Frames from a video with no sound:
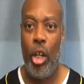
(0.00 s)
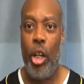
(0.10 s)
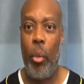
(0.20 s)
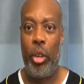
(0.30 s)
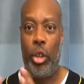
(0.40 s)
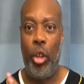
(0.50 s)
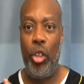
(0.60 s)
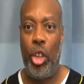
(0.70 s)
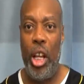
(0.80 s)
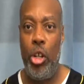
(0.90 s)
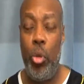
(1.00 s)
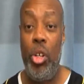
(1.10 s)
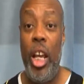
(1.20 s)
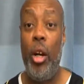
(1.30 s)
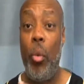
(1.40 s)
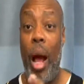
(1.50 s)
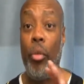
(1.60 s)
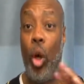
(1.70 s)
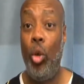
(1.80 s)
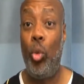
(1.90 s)
There were certain things you did
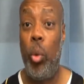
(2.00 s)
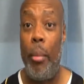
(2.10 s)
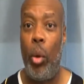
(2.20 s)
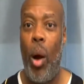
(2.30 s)
around those women.